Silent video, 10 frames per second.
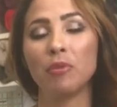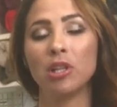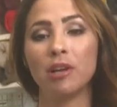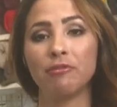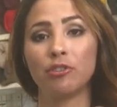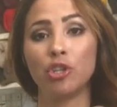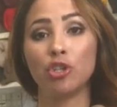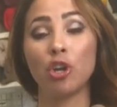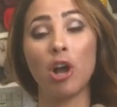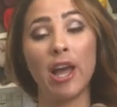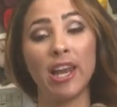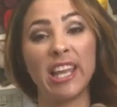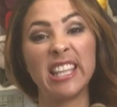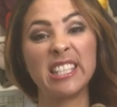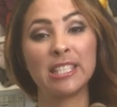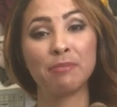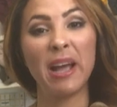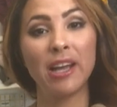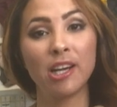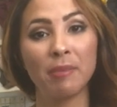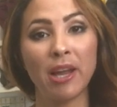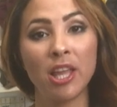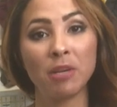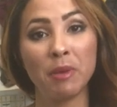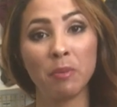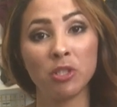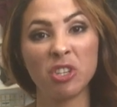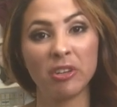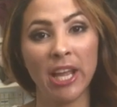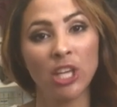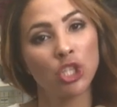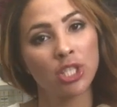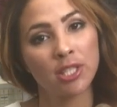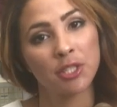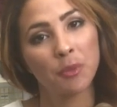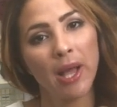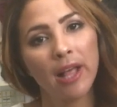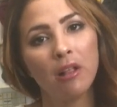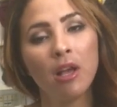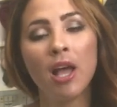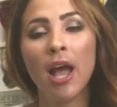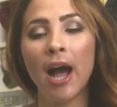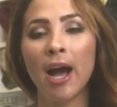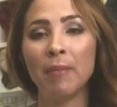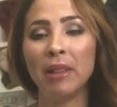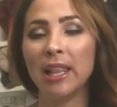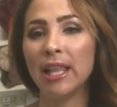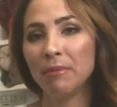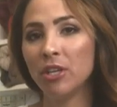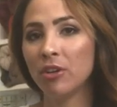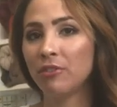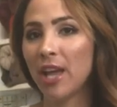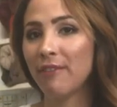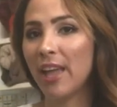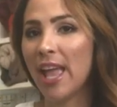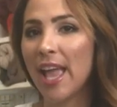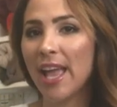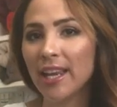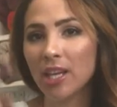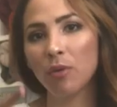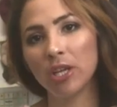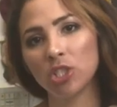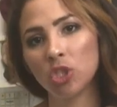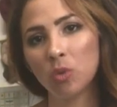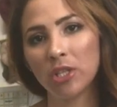We'd love for you to go ahead and get inspired by other people's creations as well. Let me know if you have any questions